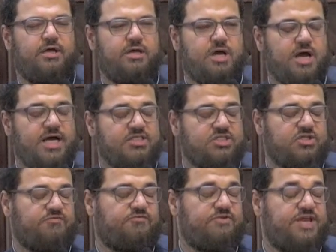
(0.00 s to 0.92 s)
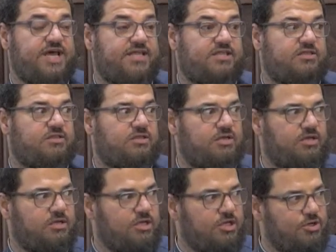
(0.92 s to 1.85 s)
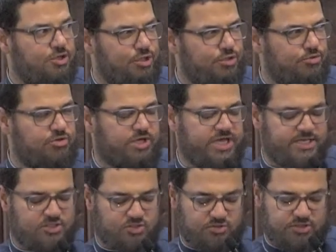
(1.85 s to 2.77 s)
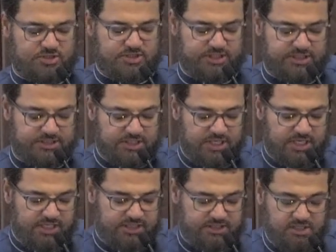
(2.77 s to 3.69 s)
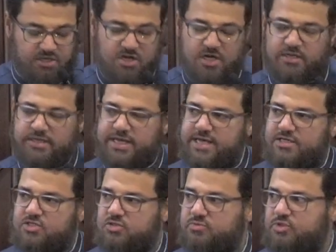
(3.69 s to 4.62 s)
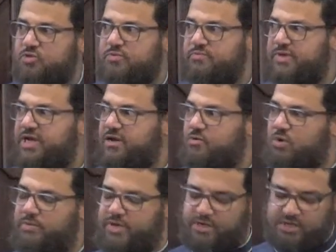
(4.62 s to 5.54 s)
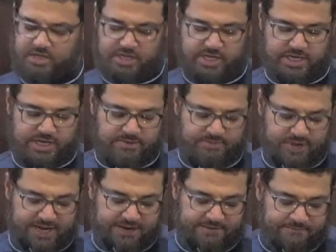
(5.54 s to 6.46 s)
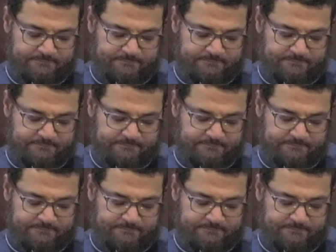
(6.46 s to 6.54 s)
cause of death due to cancer disease, is the colon cancer between men and women combined.